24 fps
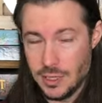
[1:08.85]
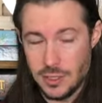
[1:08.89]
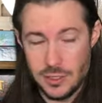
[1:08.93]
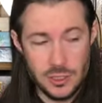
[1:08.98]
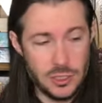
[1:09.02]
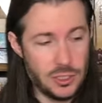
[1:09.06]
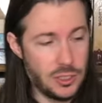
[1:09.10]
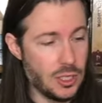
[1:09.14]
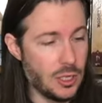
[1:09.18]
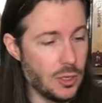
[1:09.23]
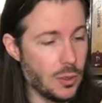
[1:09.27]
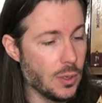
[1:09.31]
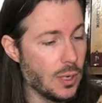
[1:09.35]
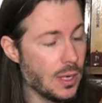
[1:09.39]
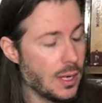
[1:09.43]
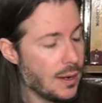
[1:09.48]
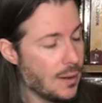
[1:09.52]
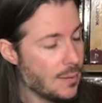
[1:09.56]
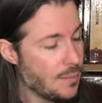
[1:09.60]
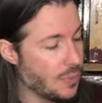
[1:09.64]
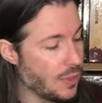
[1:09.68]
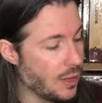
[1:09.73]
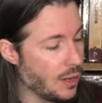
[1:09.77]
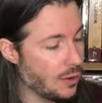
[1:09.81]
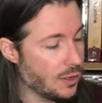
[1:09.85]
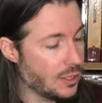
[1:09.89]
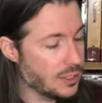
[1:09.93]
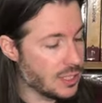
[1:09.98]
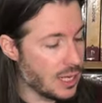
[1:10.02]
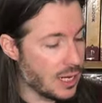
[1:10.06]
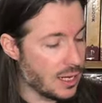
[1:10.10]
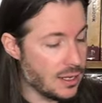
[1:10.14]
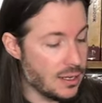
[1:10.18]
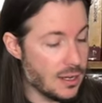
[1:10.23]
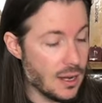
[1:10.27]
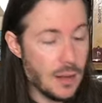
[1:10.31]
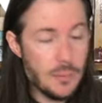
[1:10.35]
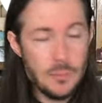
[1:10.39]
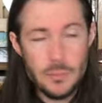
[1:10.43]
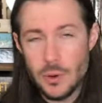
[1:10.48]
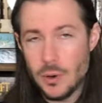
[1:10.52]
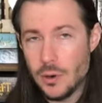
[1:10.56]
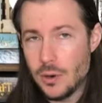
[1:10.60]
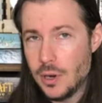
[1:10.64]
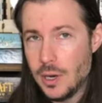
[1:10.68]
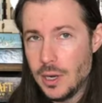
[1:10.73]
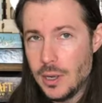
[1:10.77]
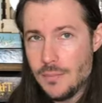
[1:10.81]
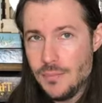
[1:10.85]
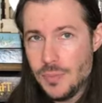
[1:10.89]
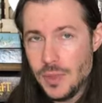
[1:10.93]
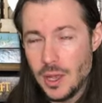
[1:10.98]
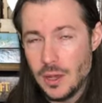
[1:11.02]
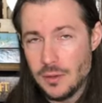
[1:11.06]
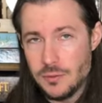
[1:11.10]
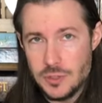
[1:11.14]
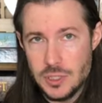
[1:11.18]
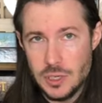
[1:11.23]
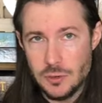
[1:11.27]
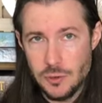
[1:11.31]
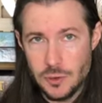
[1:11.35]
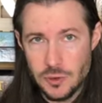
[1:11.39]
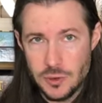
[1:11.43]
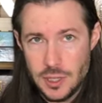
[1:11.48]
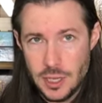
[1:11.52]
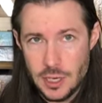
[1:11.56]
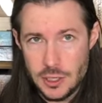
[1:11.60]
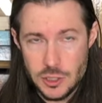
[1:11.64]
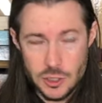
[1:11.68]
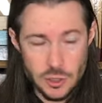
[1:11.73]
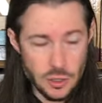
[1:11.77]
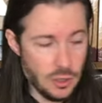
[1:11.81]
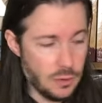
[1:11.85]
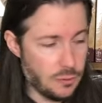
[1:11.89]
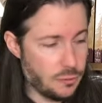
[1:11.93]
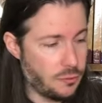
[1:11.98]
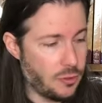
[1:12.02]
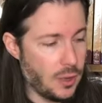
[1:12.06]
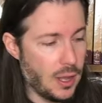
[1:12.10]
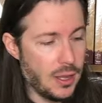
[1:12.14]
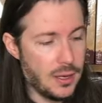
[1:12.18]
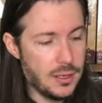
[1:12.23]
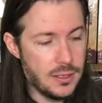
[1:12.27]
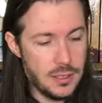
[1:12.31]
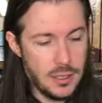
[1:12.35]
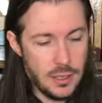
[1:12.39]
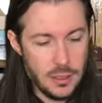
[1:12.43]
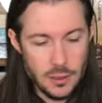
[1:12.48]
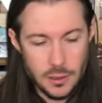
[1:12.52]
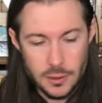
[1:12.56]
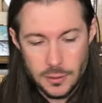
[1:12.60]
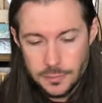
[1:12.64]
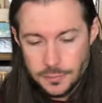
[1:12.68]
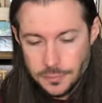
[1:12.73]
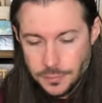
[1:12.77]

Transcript: So there is a number of different things you're going to find here.